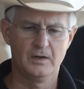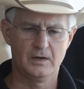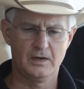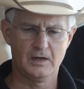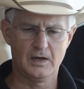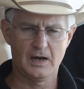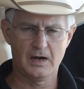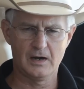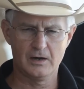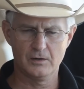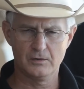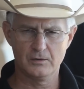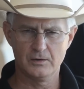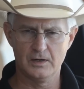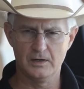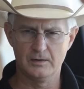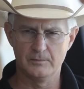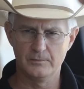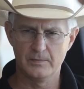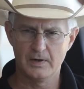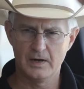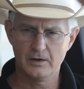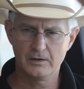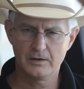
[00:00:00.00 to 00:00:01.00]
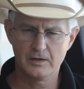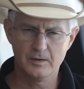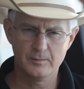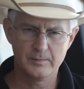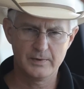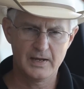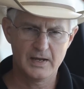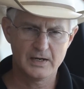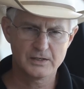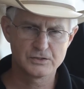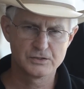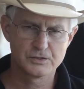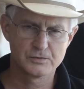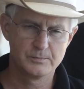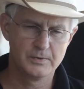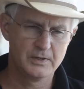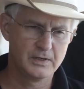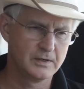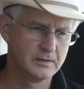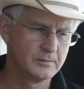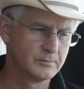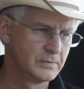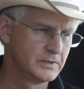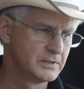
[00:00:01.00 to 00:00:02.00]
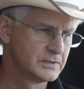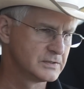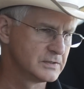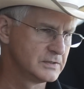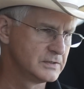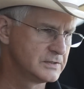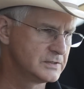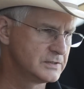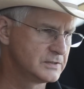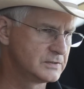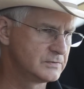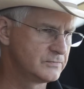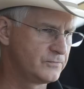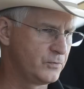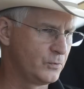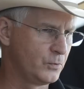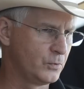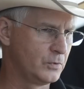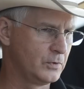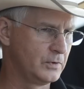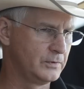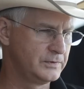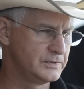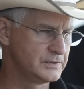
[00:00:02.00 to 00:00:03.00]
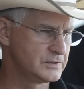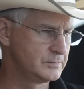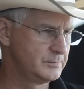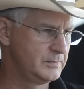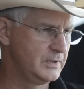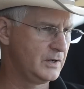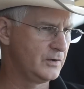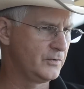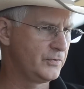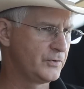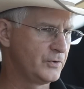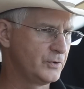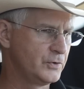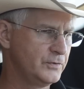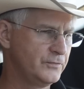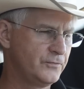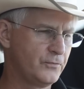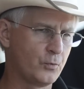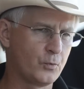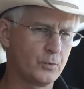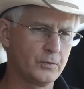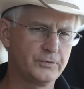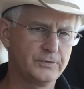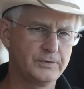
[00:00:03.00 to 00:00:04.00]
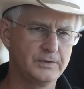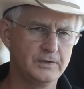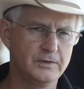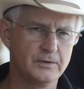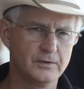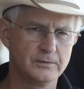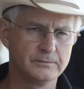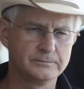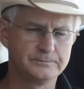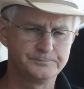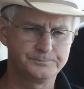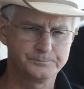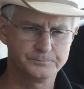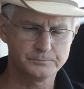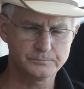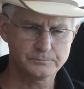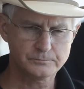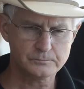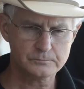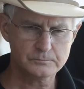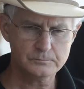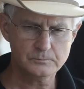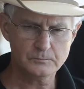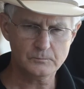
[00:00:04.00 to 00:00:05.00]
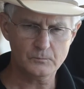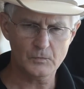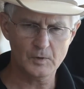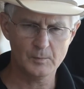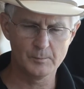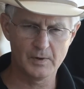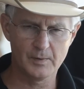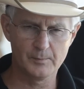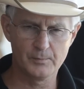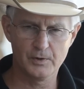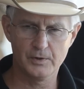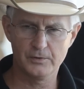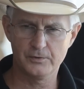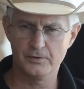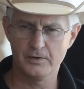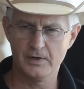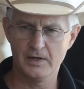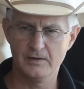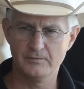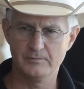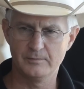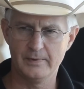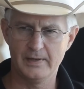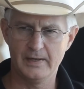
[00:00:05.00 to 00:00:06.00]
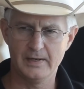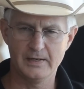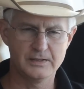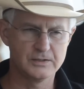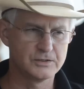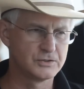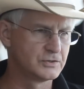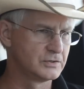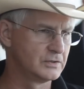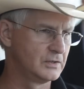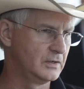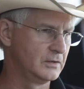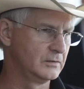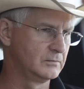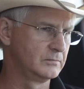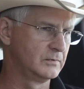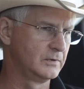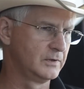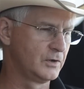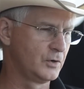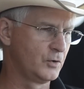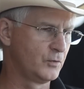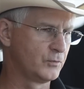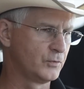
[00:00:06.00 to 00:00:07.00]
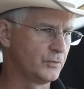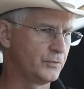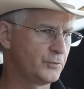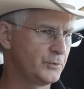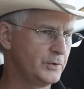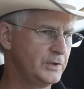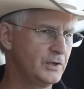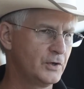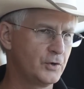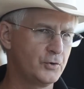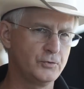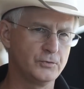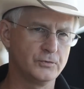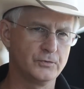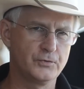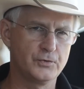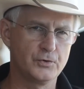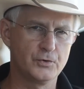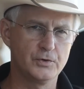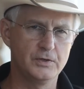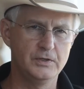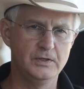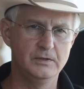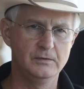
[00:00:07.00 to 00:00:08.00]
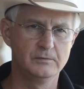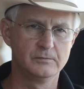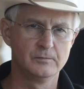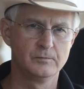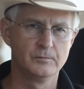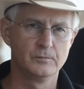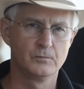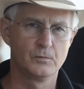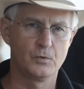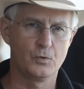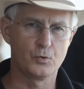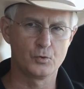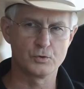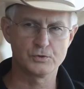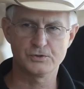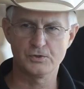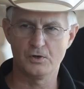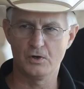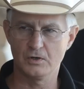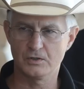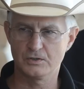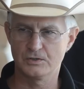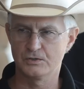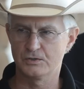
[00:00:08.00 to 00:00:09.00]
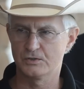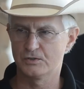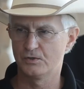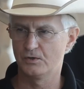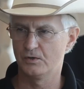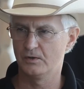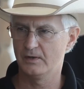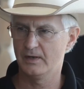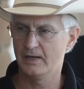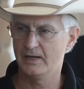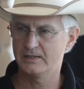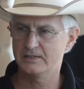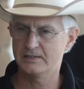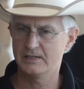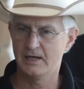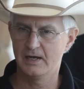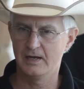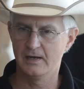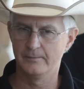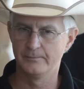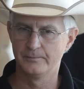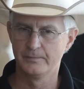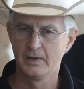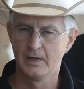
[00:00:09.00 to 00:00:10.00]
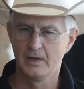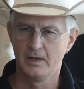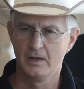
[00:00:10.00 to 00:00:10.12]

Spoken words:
Now, our company actually has been in business for, this will be our 34th year. My brother and I have managed a little over 330 horse auctions during that time.